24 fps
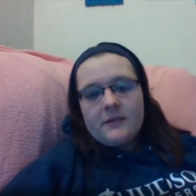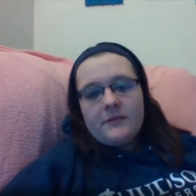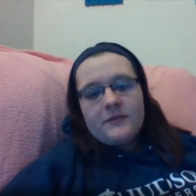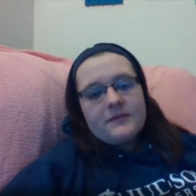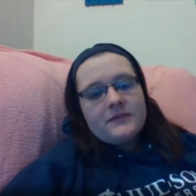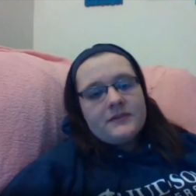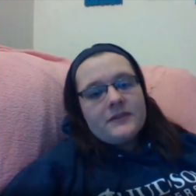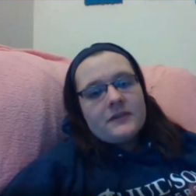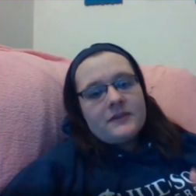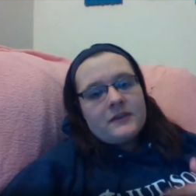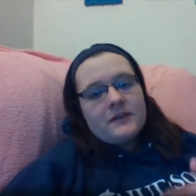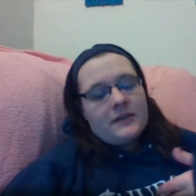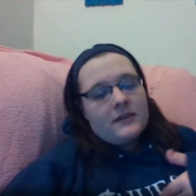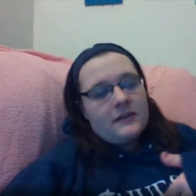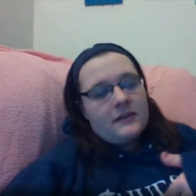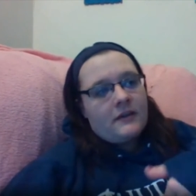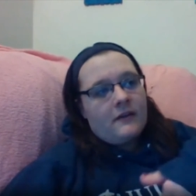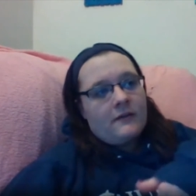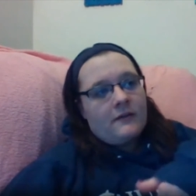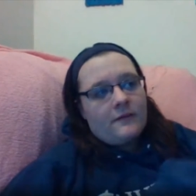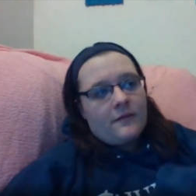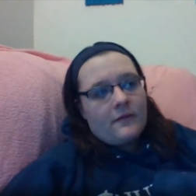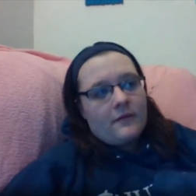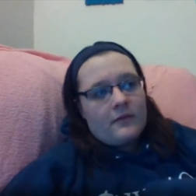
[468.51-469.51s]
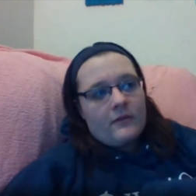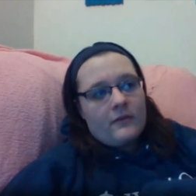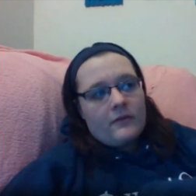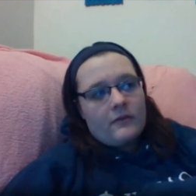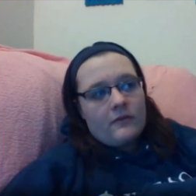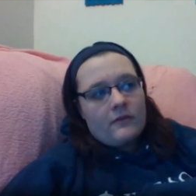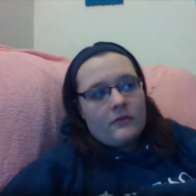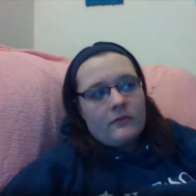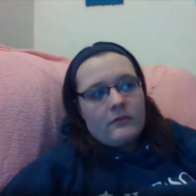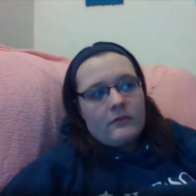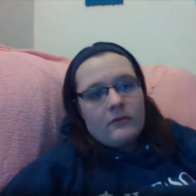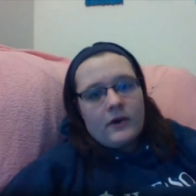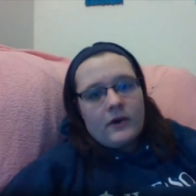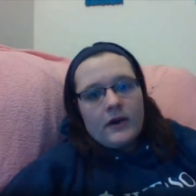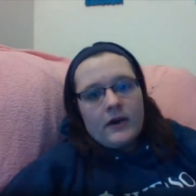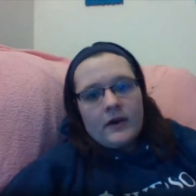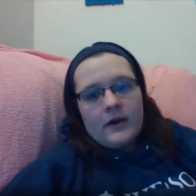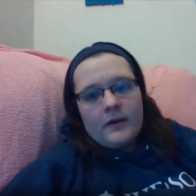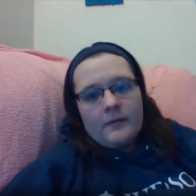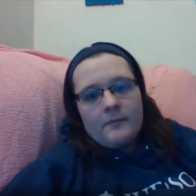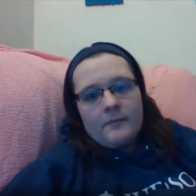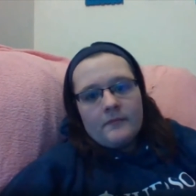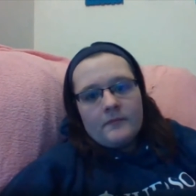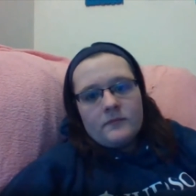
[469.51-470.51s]
I was lucky enough to
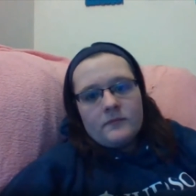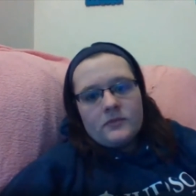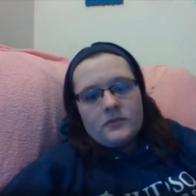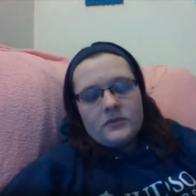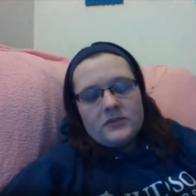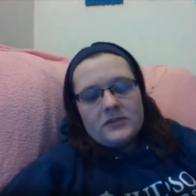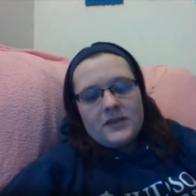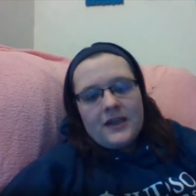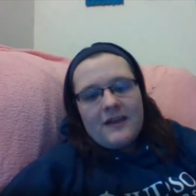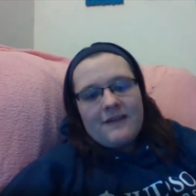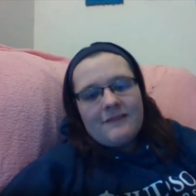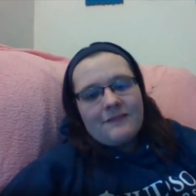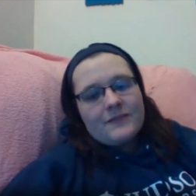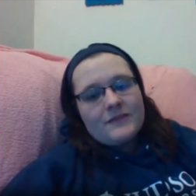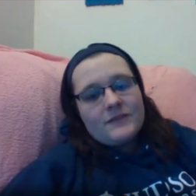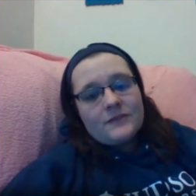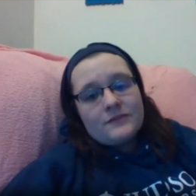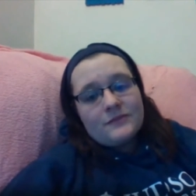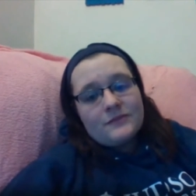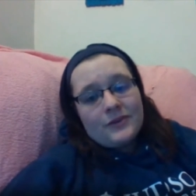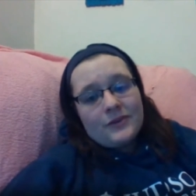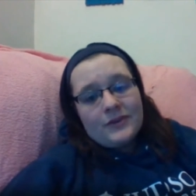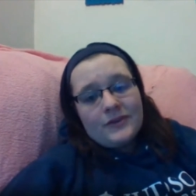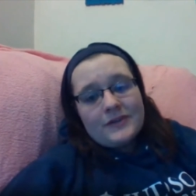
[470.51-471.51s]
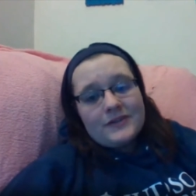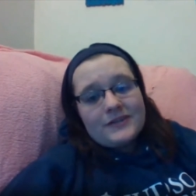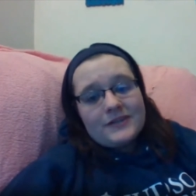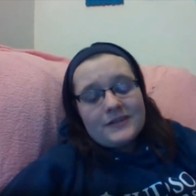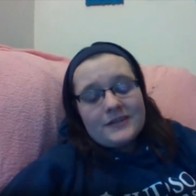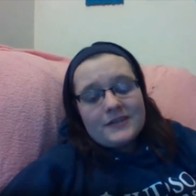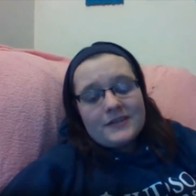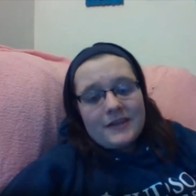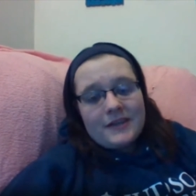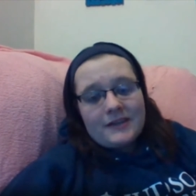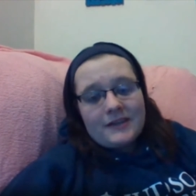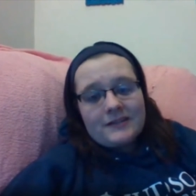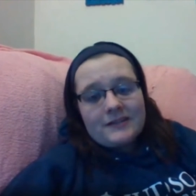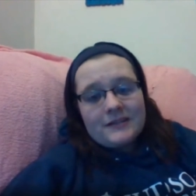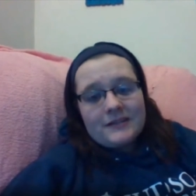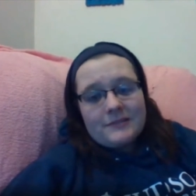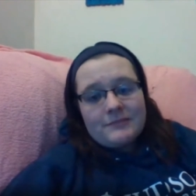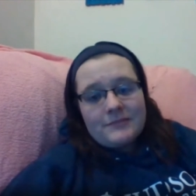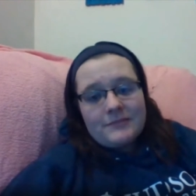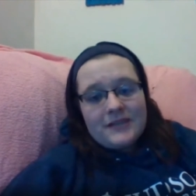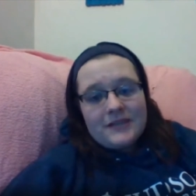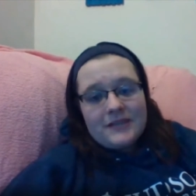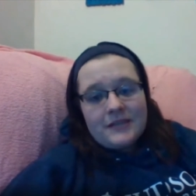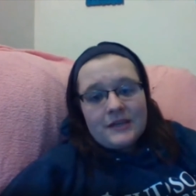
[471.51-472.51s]
um, just have two girls assigned
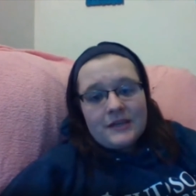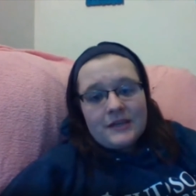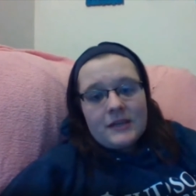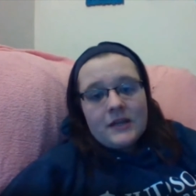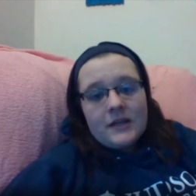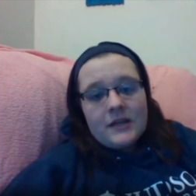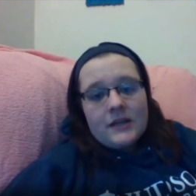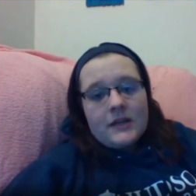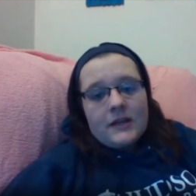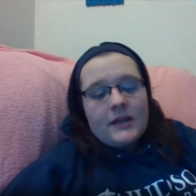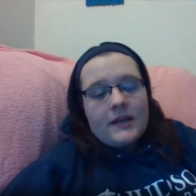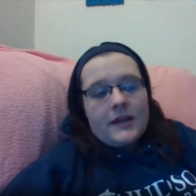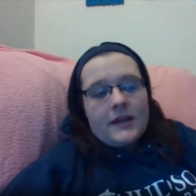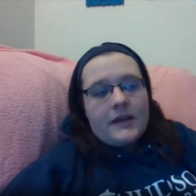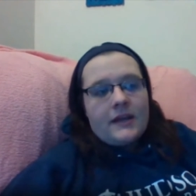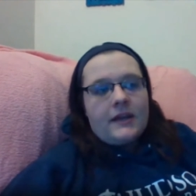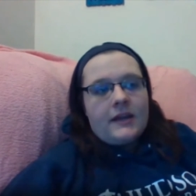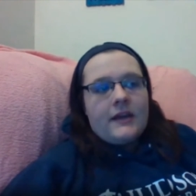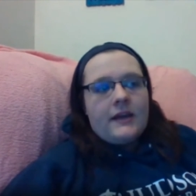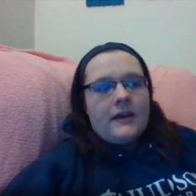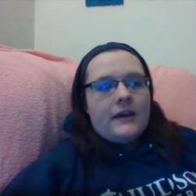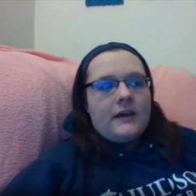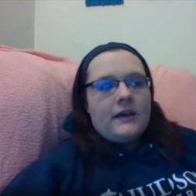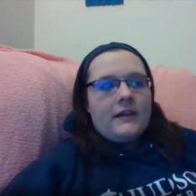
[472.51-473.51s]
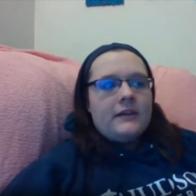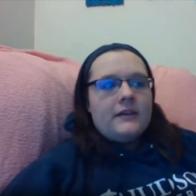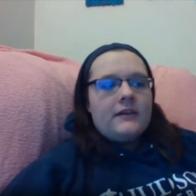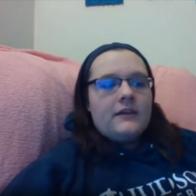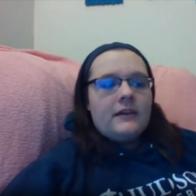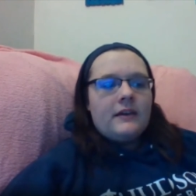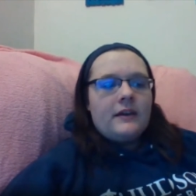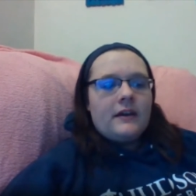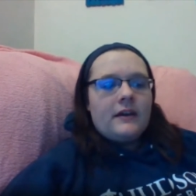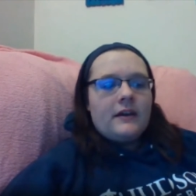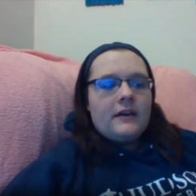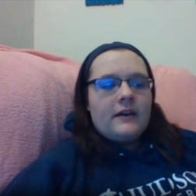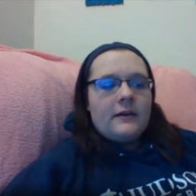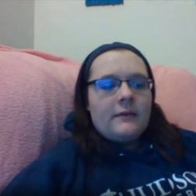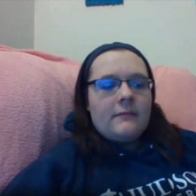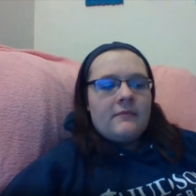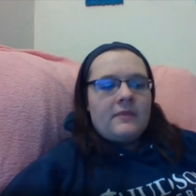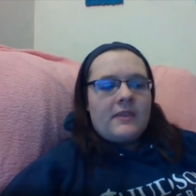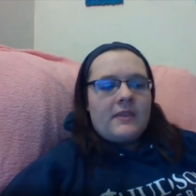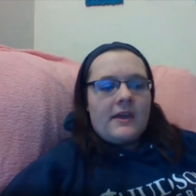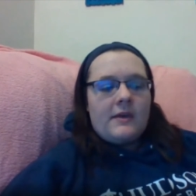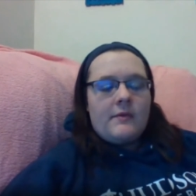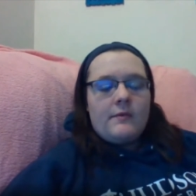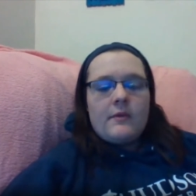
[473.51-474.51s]
to me and
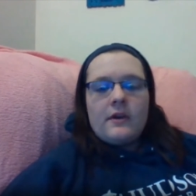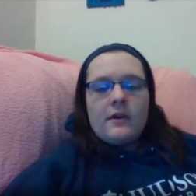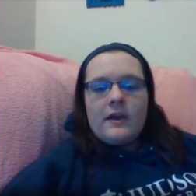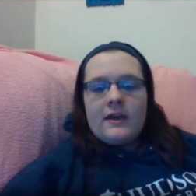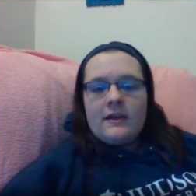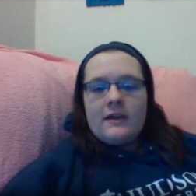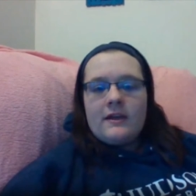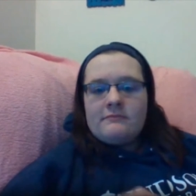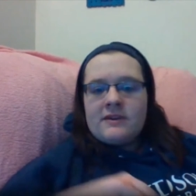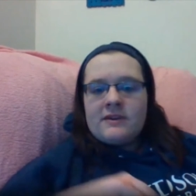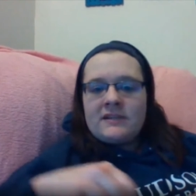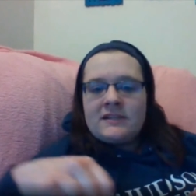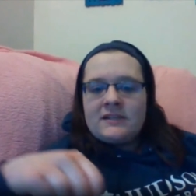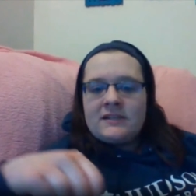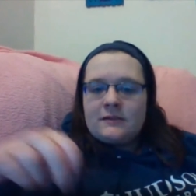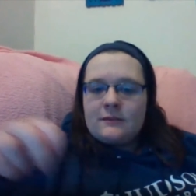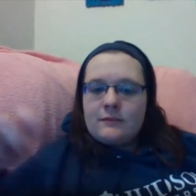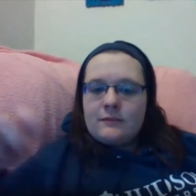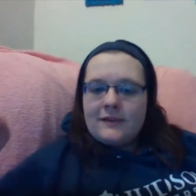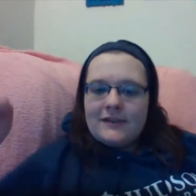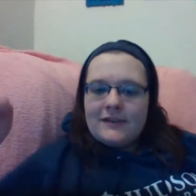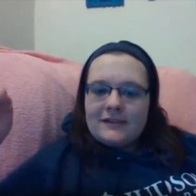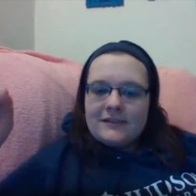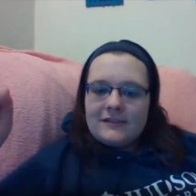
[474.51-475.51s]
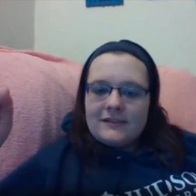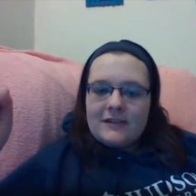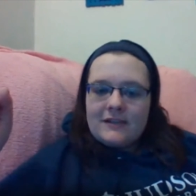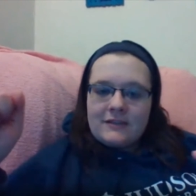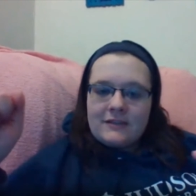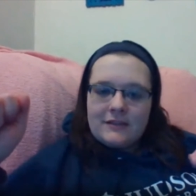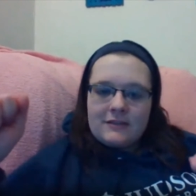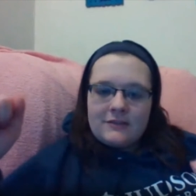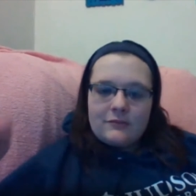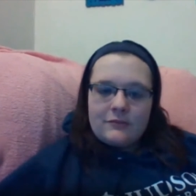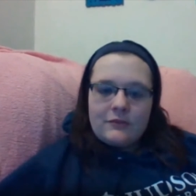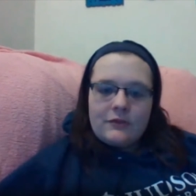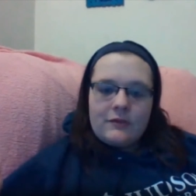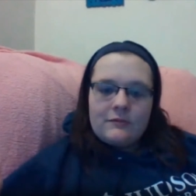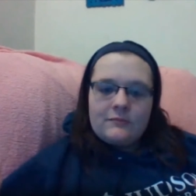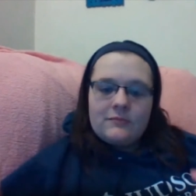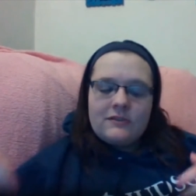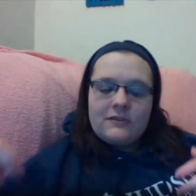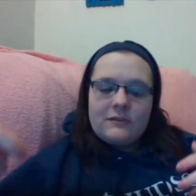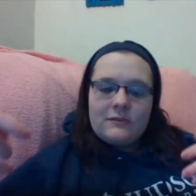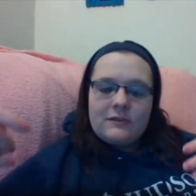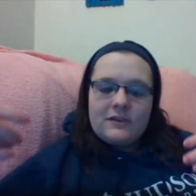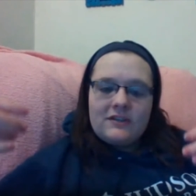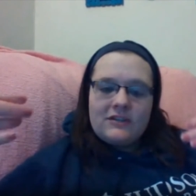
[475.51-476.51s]
um, they were in my suite in the
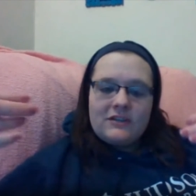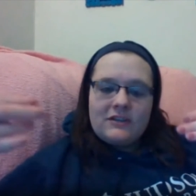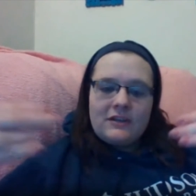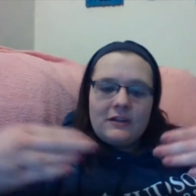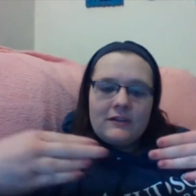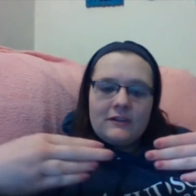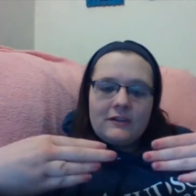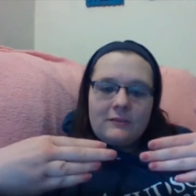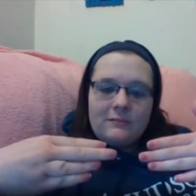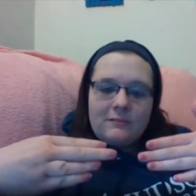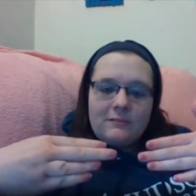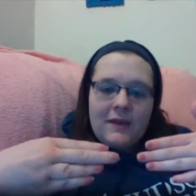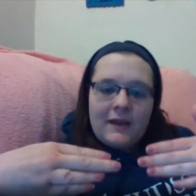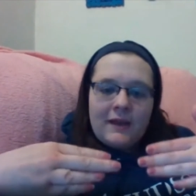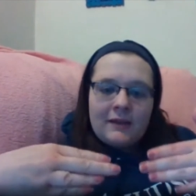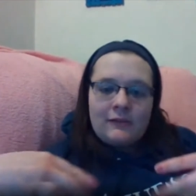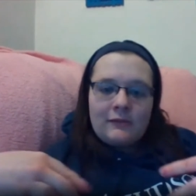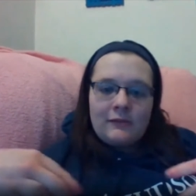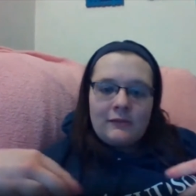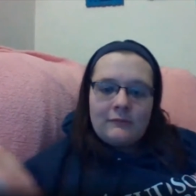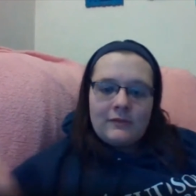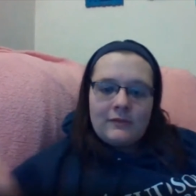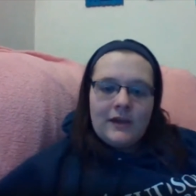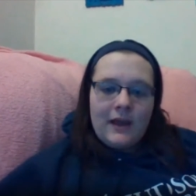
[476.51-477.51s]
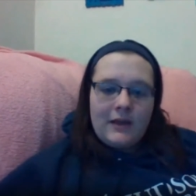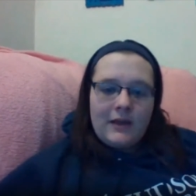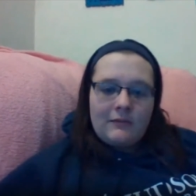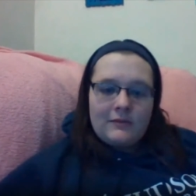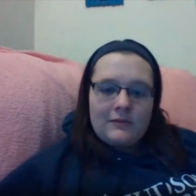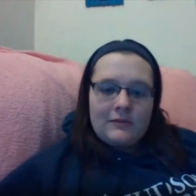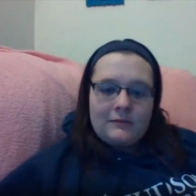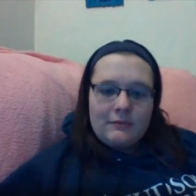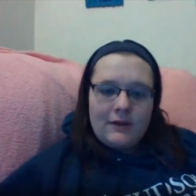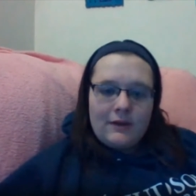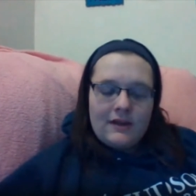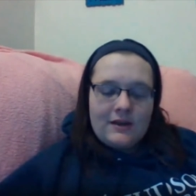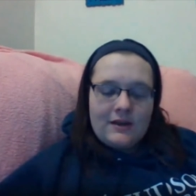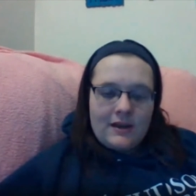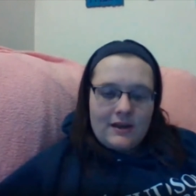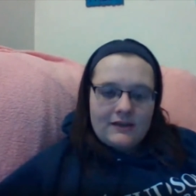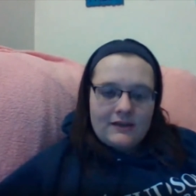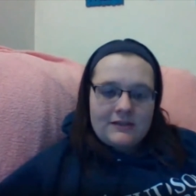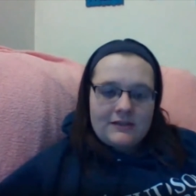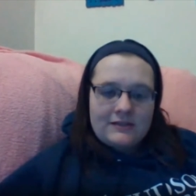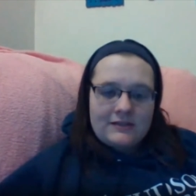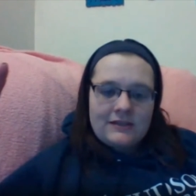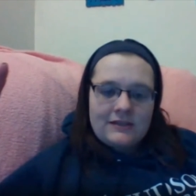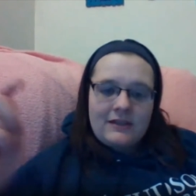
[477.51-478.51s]
dorm. So we shared the bathroom and I was right
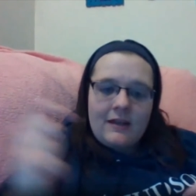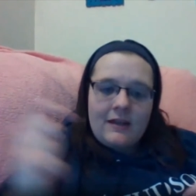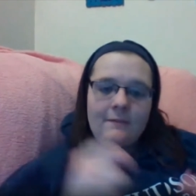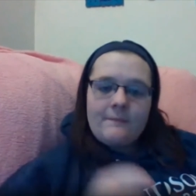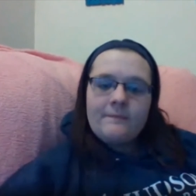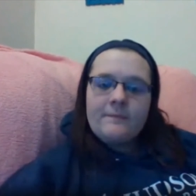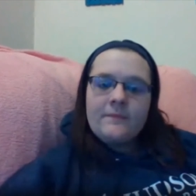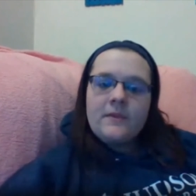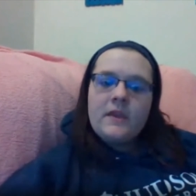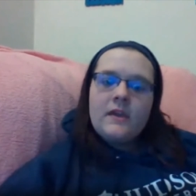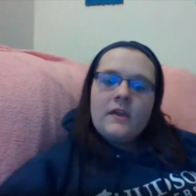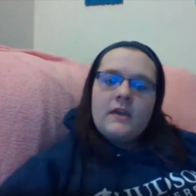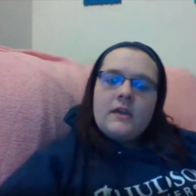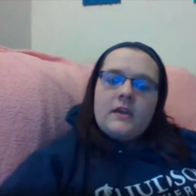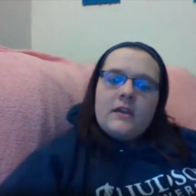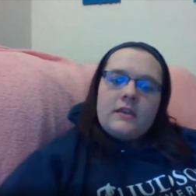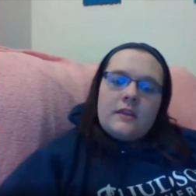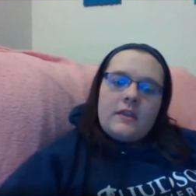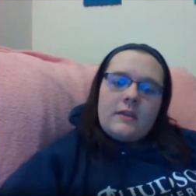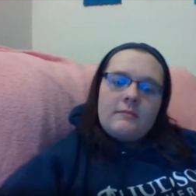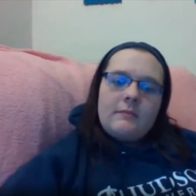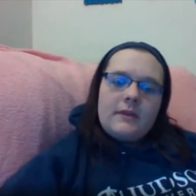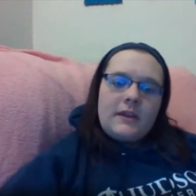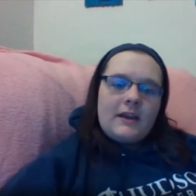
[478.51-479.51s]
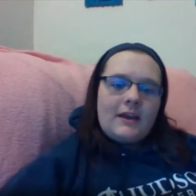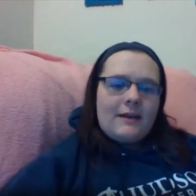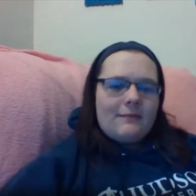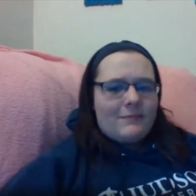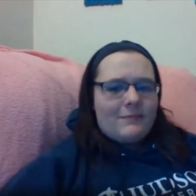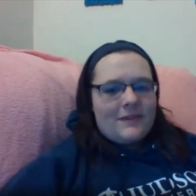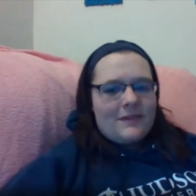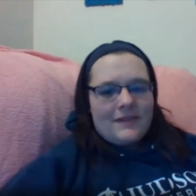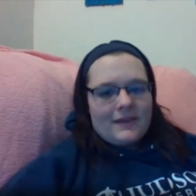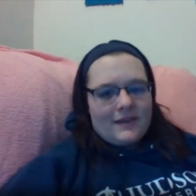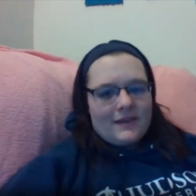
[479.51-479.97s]
next to them. That might not